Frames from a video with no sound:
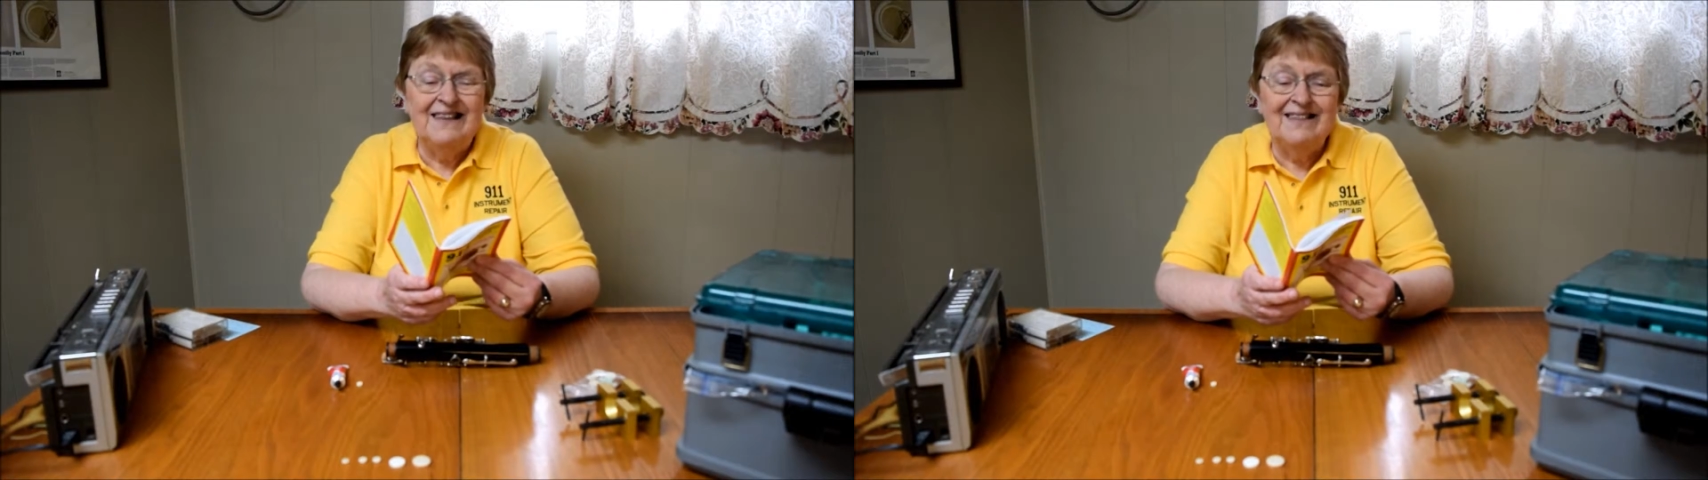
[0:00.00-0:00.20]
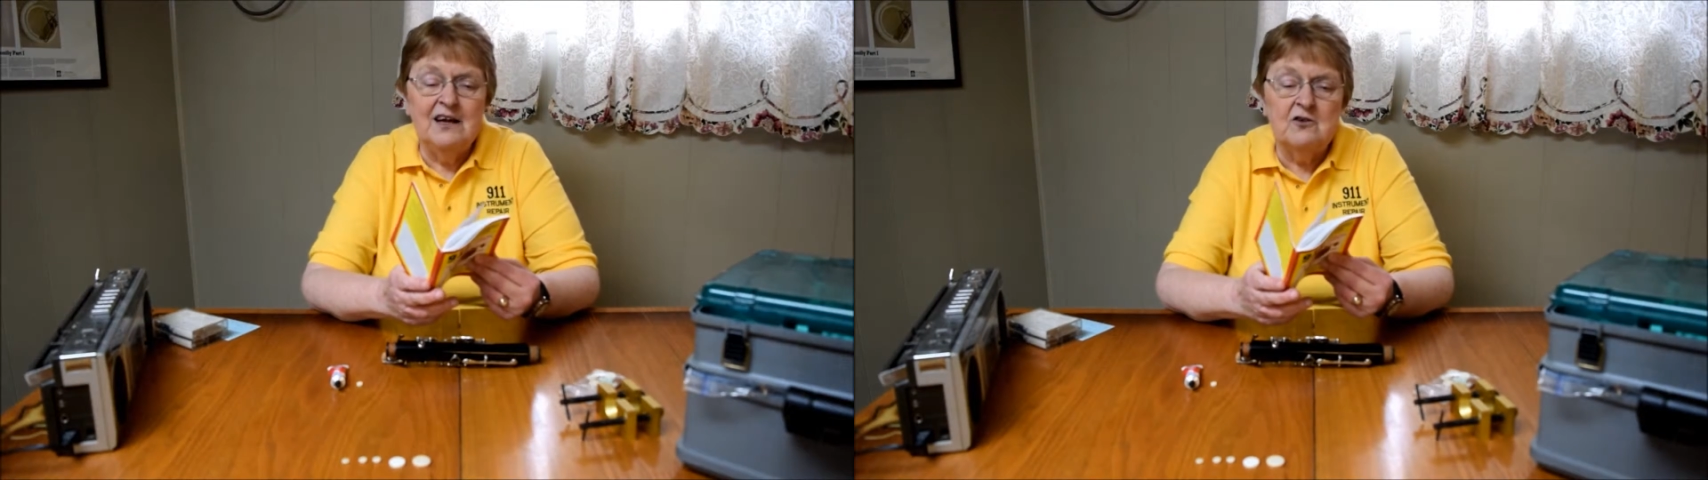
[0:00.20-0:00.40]

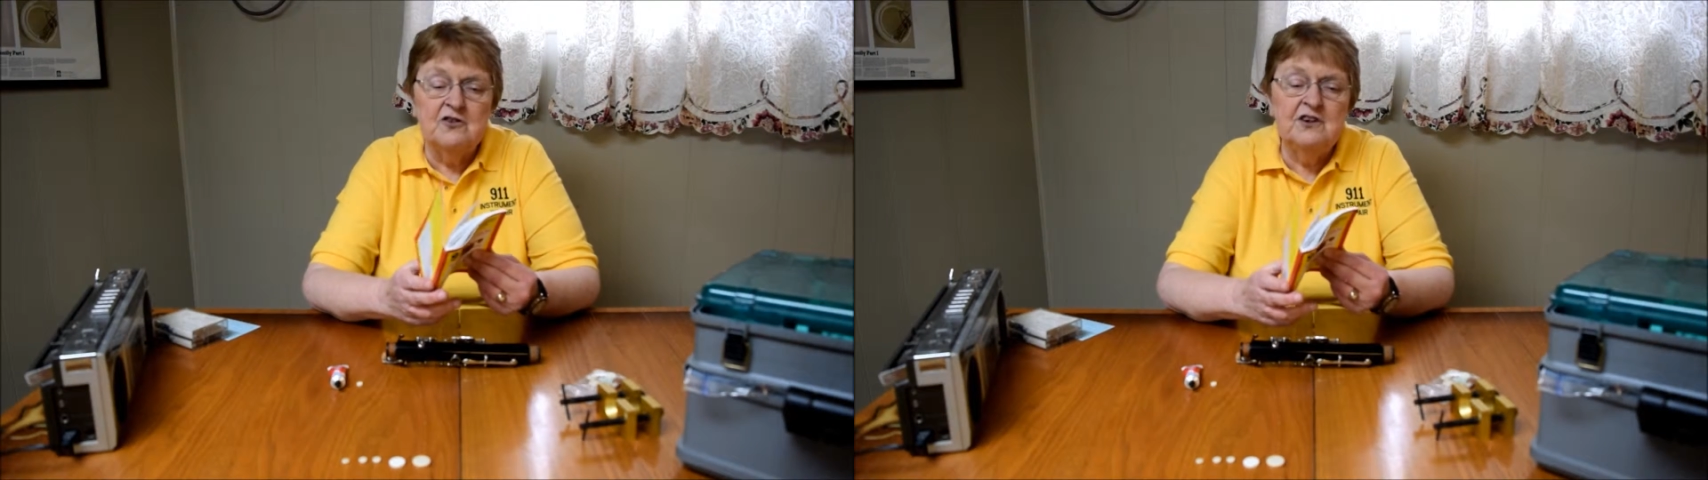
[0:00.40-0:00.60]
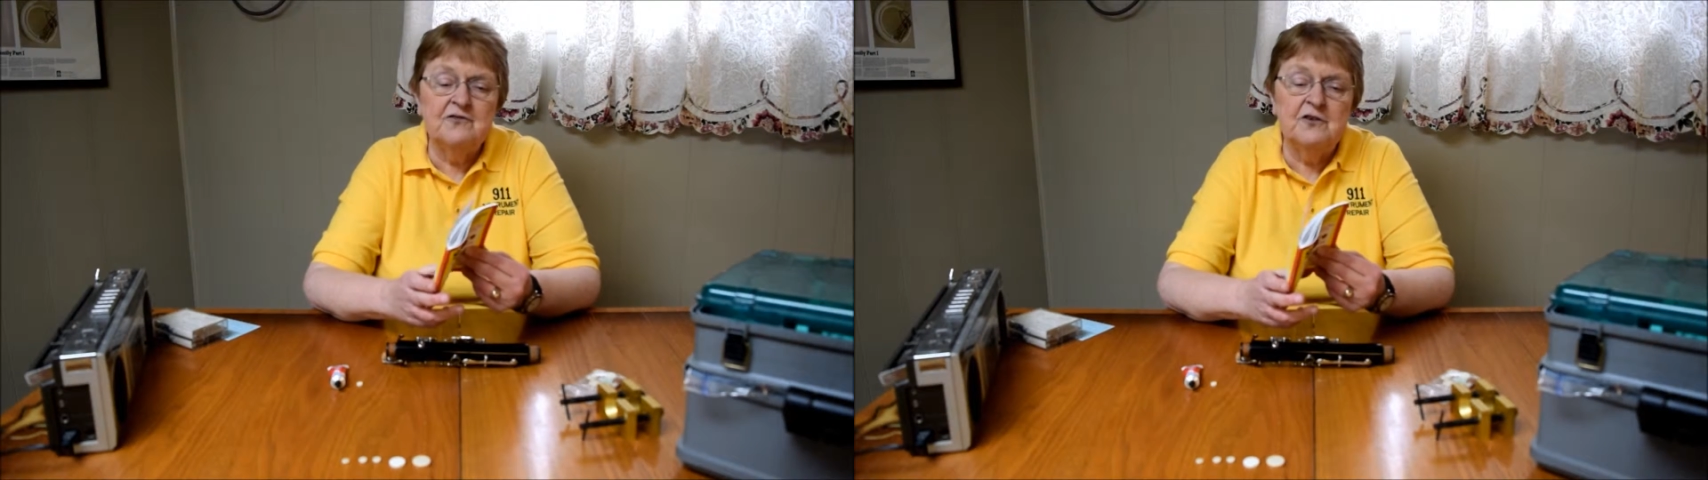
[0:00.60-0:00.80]
think are
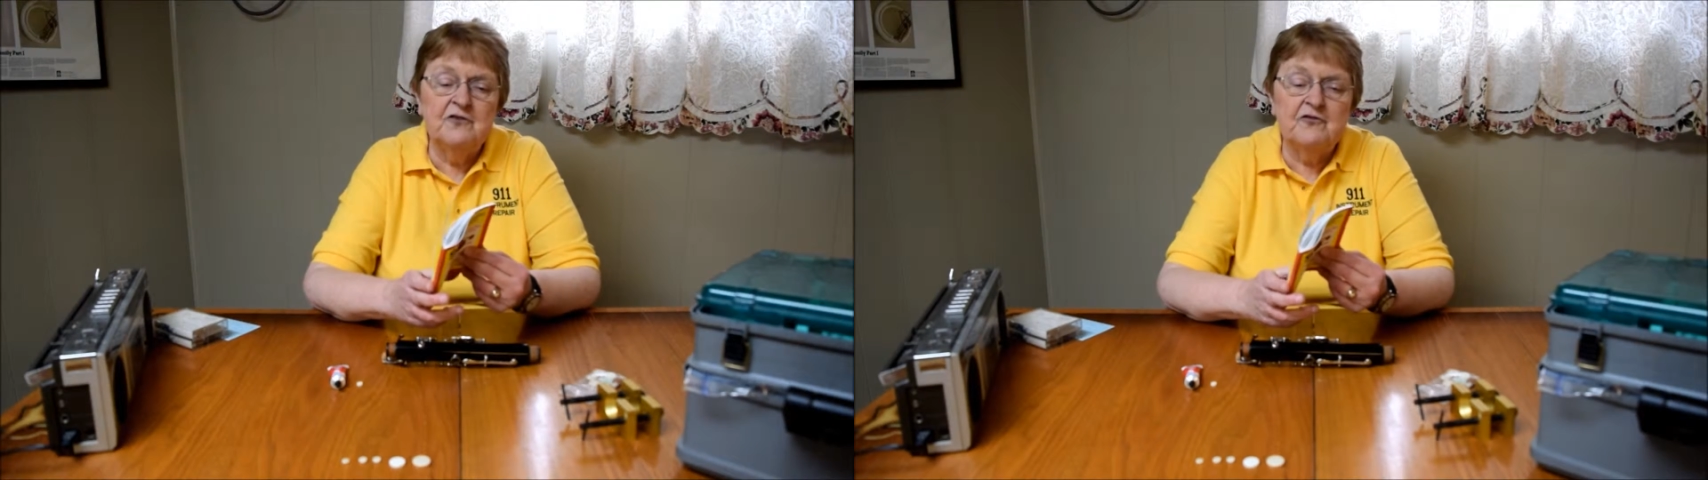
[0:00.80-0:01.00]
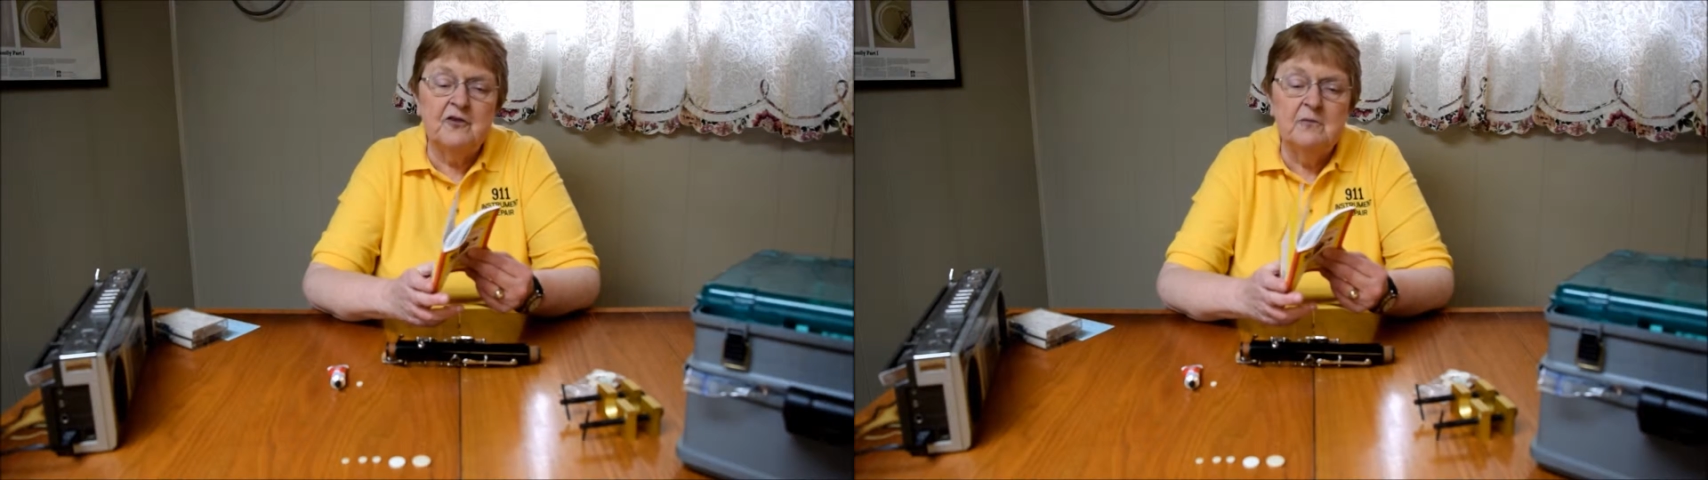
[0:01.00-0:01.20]
different
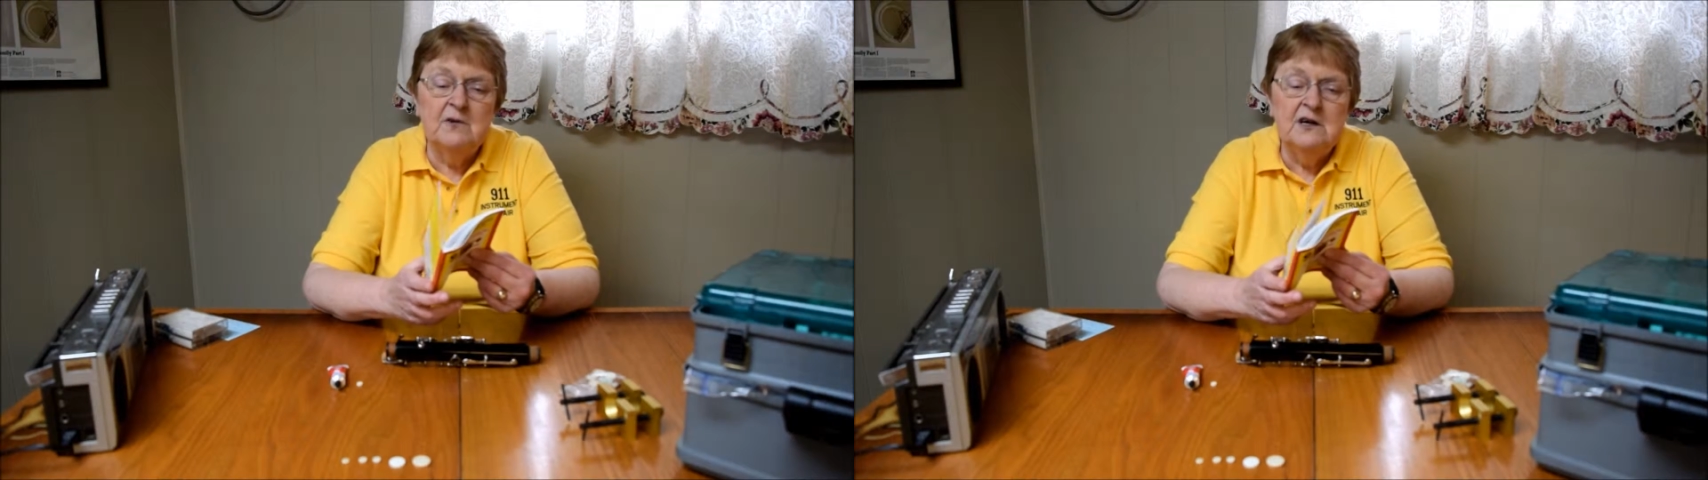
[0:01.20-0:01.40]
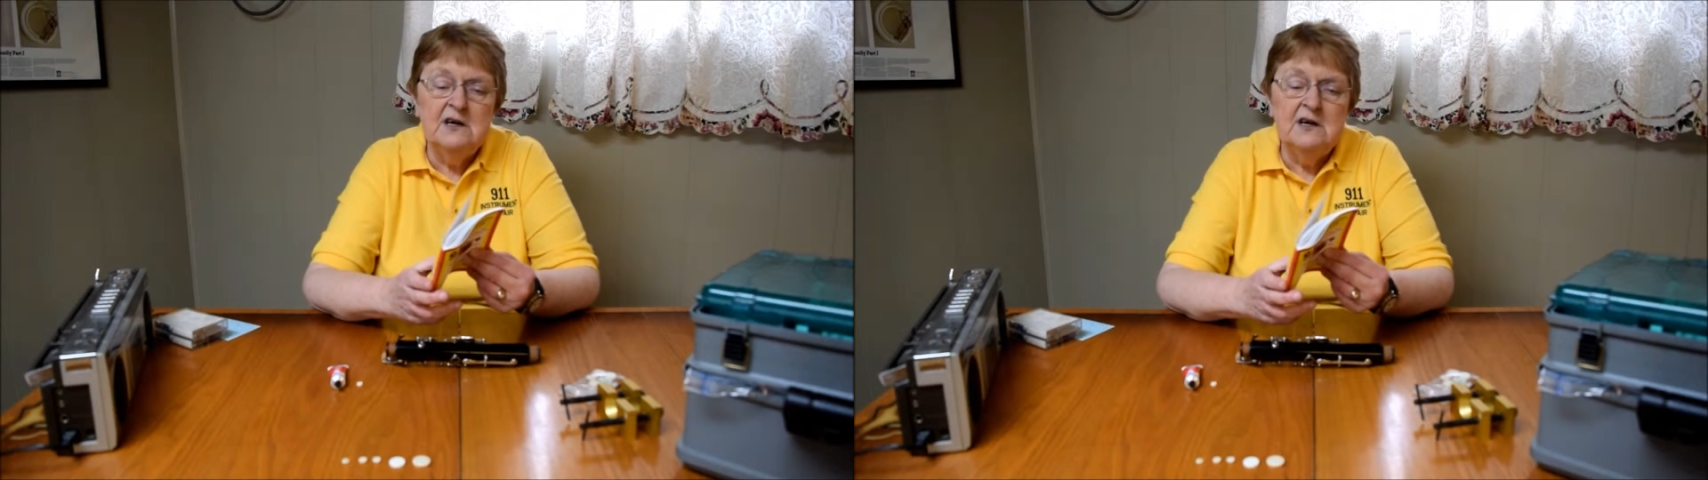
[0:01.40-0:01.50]
from